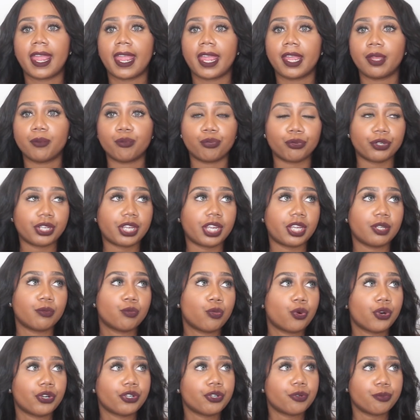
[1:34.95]
a brick
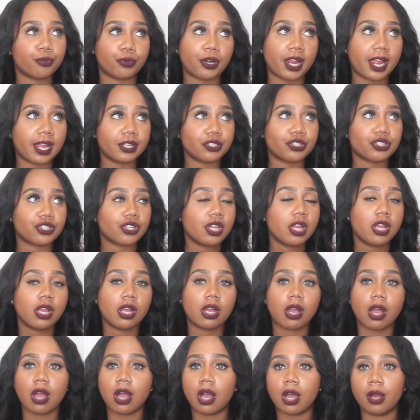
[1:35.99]
and mortar branch
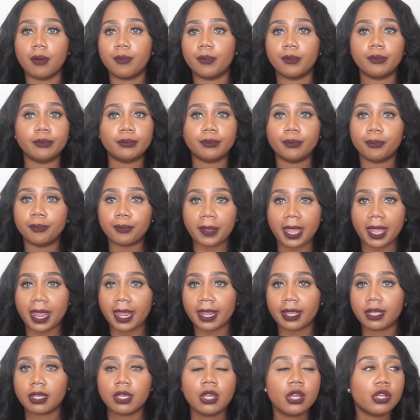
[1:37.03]

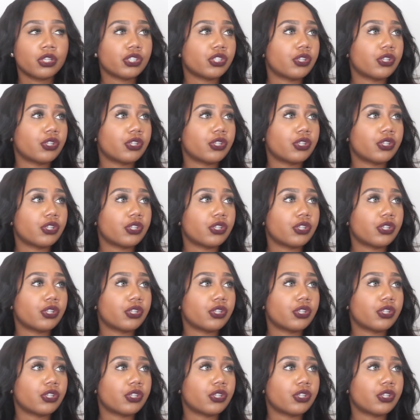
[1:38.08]
bank.